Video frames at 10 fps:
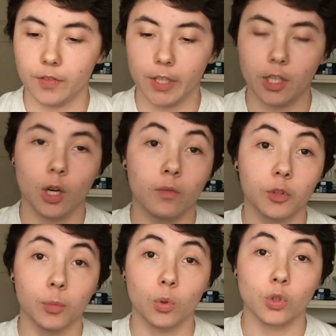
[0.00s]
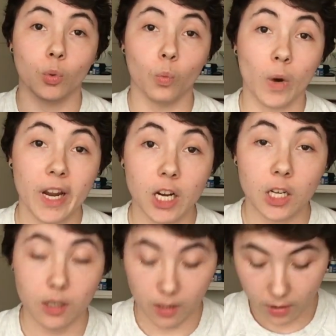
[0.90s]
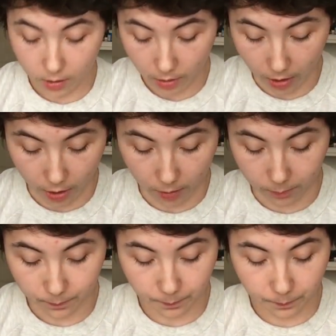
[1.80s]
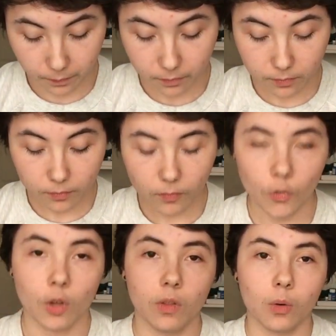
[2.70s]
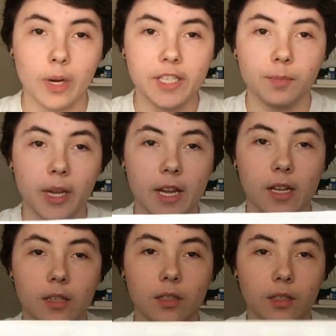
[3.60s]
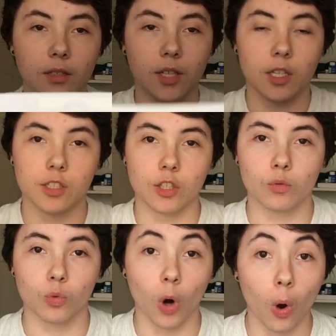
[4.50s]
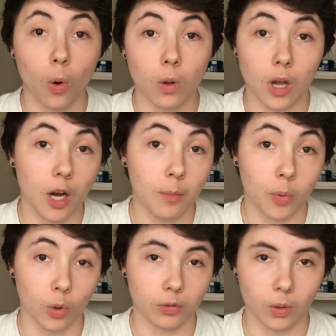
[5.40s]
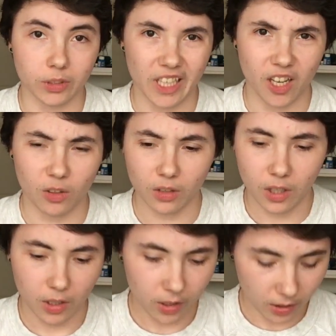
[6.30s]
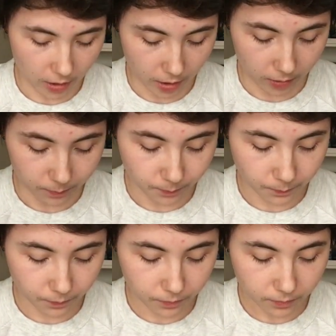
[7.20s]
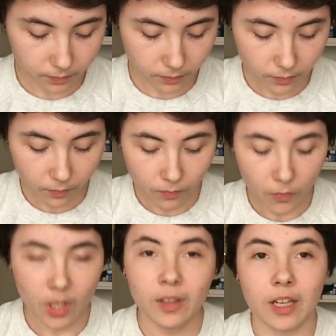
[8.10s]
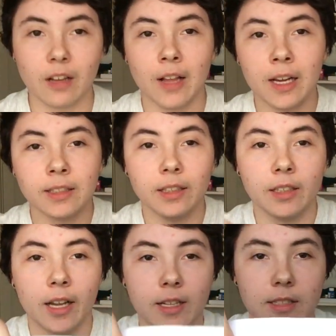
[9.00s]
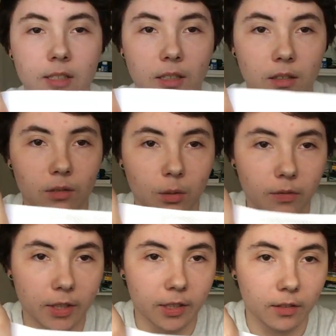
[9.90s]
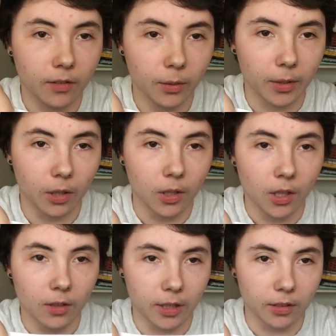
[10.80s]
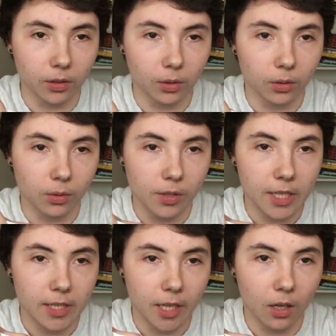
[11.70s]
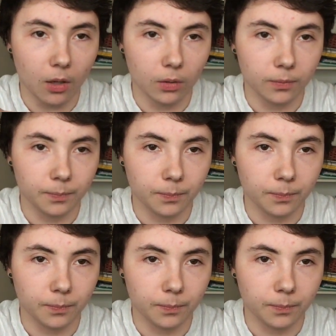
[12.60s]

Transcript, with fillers: very comfortable to wear. Um, the waistband doesn't roll up or roll down. Um, and I like that it has, I don't know if I can, there we go, like the little detail